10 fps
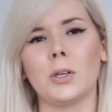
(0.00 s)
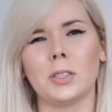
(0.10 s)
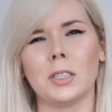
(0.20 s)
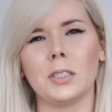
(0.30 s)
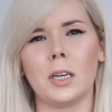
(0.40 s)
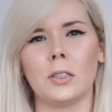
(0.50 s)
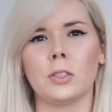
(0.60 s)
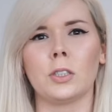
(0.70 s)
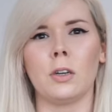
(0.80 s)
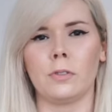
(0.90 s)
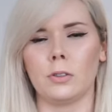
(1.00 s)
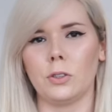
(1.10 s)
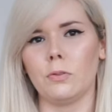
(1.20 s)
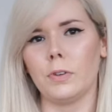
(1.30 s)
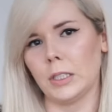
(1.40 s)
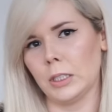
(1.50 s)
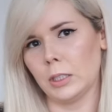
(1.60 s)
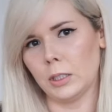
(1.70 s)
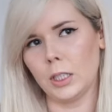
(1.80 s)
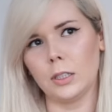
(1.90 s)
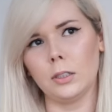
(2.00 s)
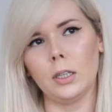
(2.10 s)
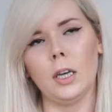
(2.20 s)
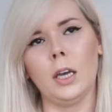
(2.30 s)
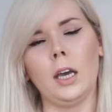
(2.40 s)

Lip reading: because that's the kind of stuff that new faces need.